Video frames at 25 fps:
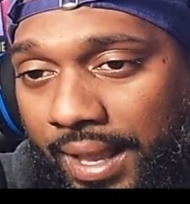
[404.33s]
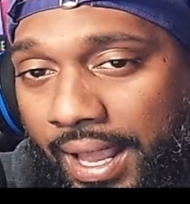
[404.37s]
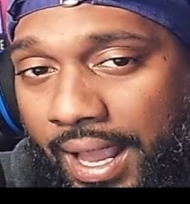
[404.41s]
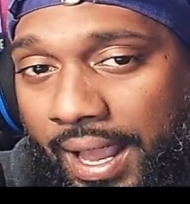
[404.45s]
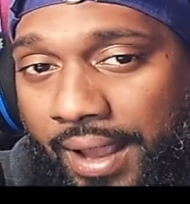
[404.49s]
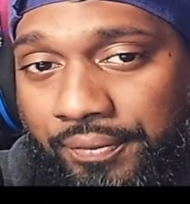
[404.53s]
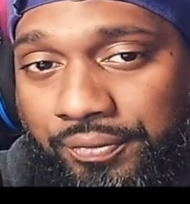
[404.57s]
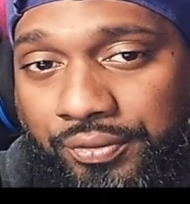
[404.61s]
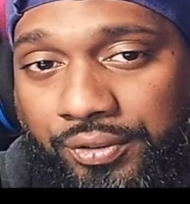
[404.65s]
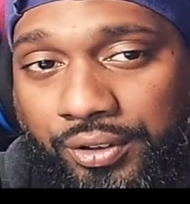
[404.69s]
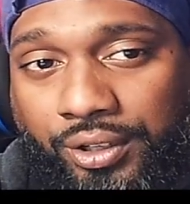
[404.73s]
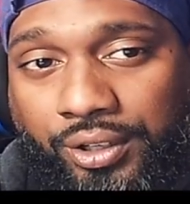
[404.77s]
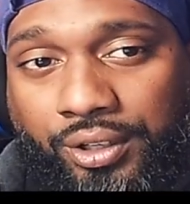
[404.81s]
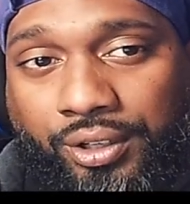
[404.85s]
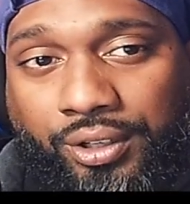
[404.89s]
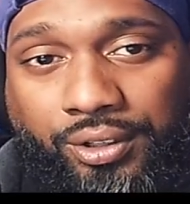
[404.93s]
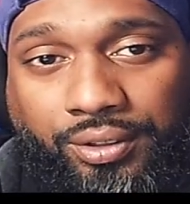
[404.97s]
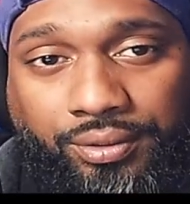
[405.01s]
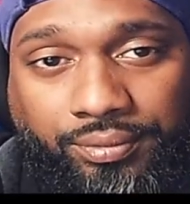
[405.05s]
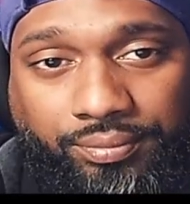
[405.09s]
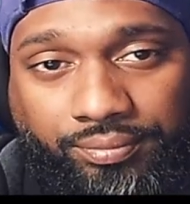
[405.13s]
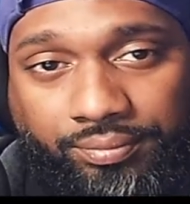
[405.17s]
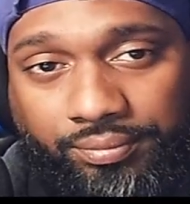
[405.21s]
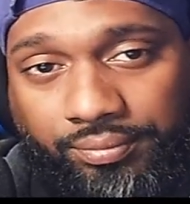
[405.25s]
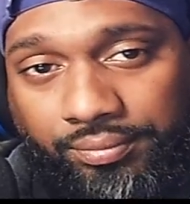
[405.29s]
after
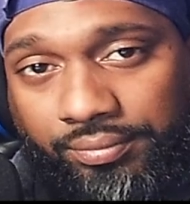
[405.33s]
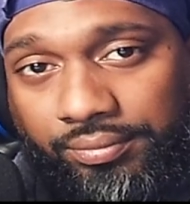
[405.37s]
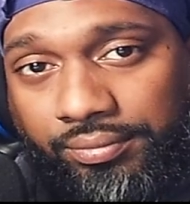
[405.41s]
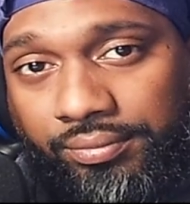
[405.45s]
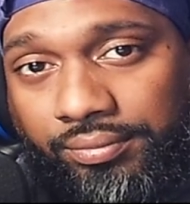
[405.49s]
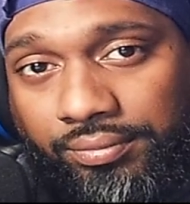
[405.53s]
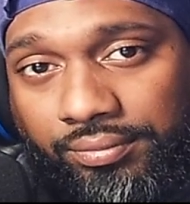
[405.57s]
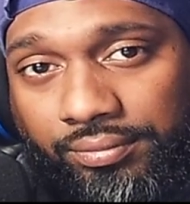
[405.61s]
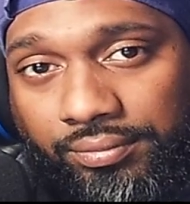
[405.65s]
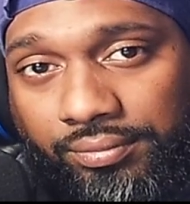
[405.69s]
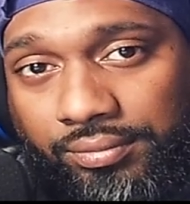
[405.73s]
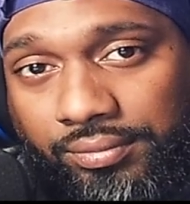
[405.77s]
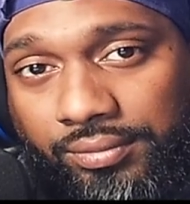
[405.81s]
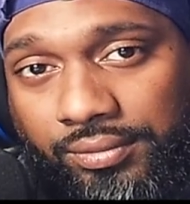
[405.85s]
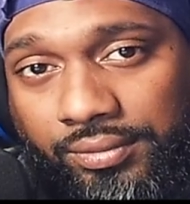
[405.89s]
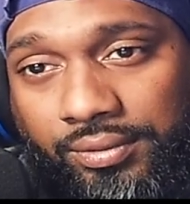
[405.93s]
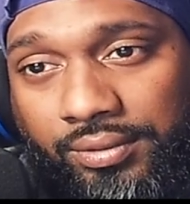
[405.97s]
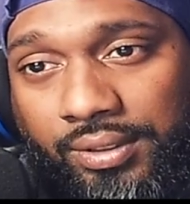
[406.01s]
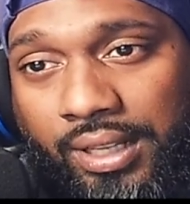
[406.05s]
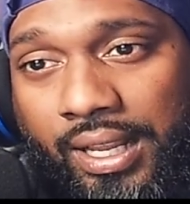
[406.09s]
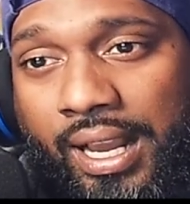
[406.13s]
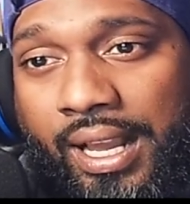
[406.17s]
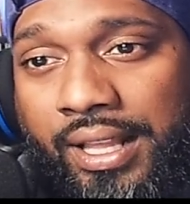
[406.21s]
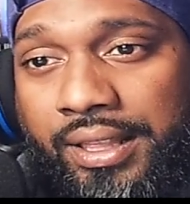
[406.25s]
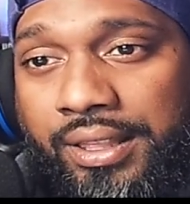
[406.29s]

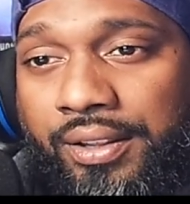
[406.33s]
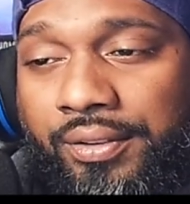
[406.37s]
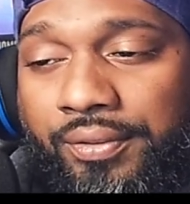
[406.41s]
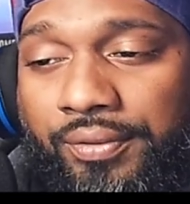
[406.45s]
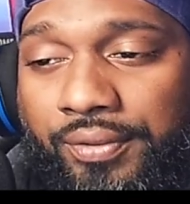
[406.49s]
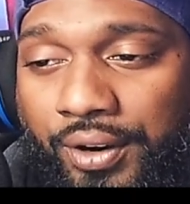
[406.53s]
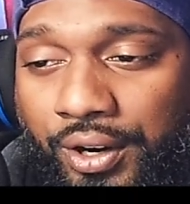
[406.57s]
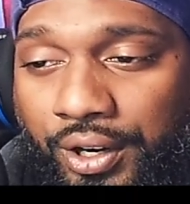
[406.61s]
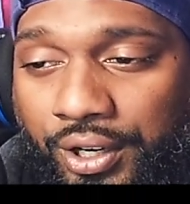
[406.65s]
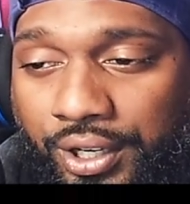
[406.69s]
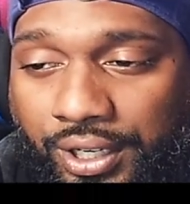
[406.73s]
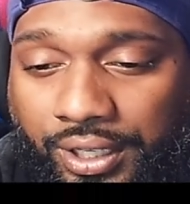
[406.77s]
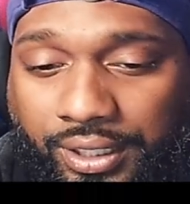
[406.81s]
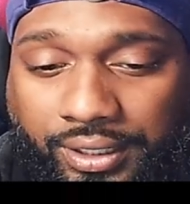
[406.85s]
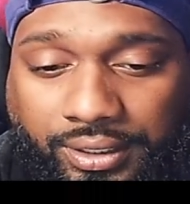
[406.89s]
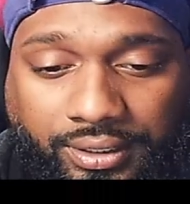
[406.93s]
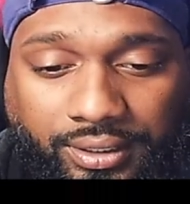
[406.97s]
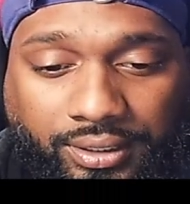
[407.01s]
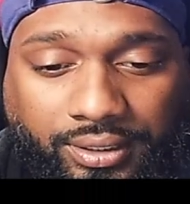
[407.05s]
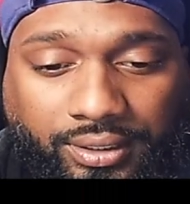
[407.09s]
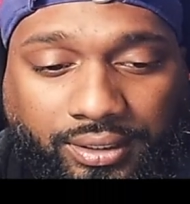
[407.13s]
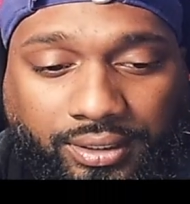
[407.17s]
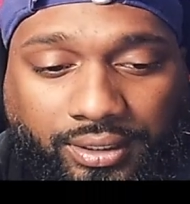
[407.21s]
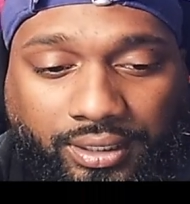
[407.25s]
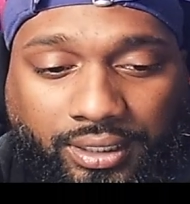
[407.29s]
they got the verdict,
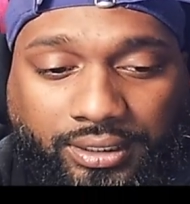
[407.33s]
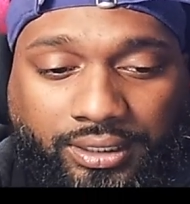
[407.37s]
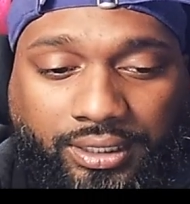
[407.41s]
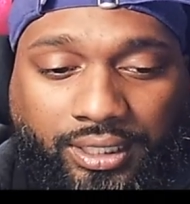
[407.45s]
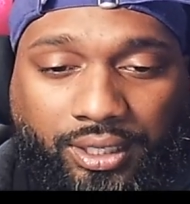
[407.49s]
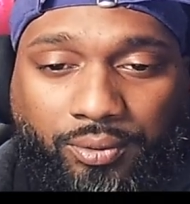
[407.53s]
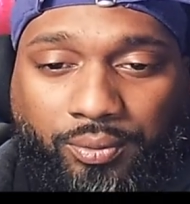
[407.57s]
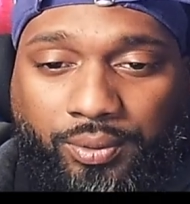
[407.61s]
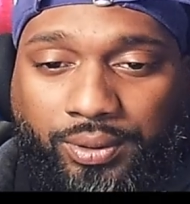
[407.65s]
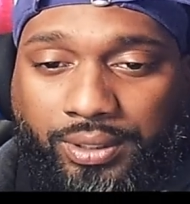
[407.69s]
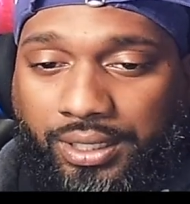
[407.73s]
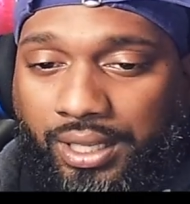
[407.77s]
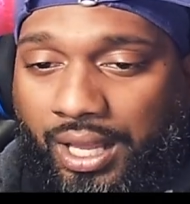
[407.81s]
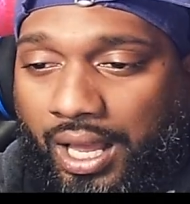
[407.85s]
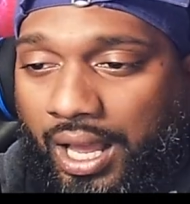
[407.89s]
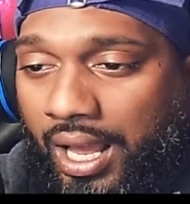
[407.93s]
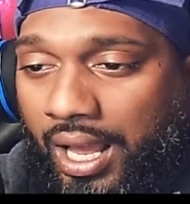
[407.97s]
let's hear what